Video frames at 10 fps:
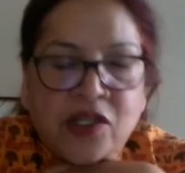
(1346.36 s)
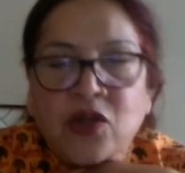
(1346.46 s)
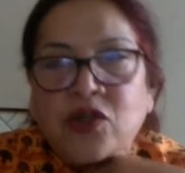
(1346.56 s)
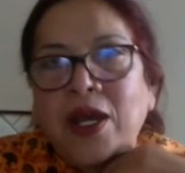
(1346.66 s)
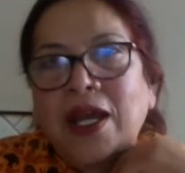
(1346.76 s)

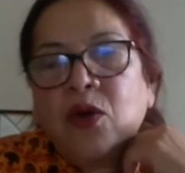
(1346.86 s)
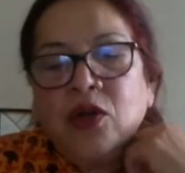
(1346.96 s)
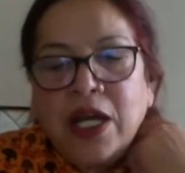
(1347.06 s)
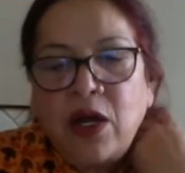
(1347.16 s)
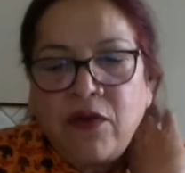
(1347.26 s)
So to get a
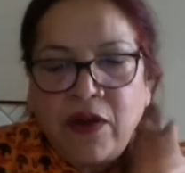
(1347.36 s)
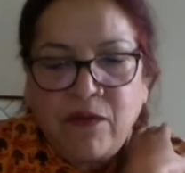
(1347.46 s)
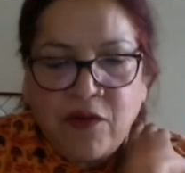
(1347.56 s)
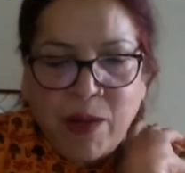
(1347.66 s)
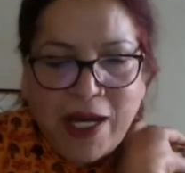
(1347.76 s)
good deal of
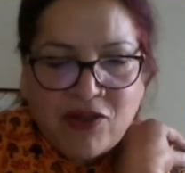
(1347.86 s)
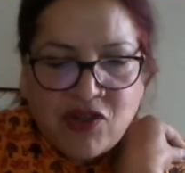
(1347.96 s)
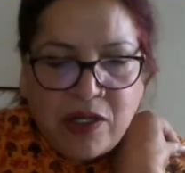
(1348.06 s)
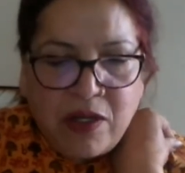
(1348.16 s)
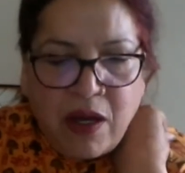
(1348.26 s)

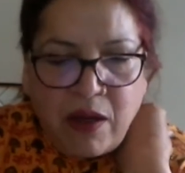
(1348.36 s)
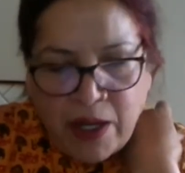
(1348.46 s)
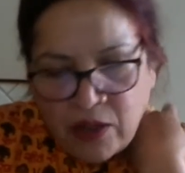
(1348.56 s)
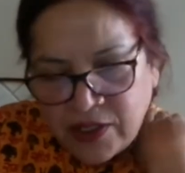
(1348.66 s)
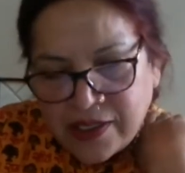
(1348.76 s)
information
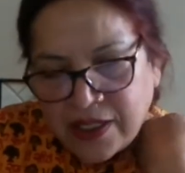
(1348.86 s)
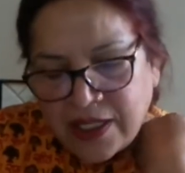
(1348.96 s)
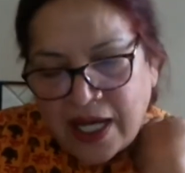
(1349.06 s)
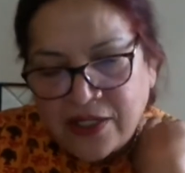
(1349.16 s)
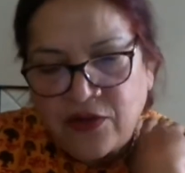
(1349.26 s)
about this
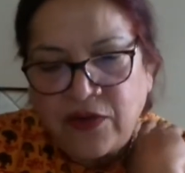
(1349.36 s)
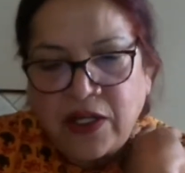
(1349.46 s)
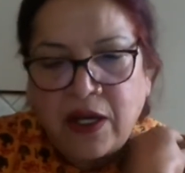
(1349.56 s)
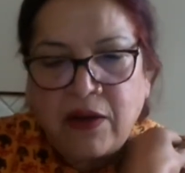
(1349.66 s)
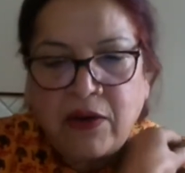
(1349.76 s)

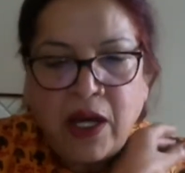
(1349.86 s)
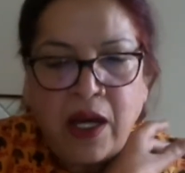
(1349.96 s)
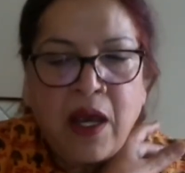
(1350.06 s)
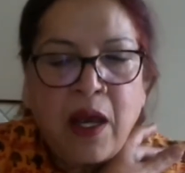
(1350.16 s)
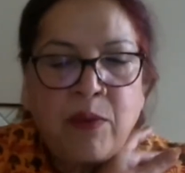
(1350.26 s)
catastrophe
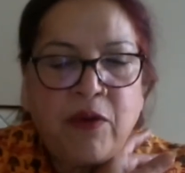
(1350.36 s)
theory,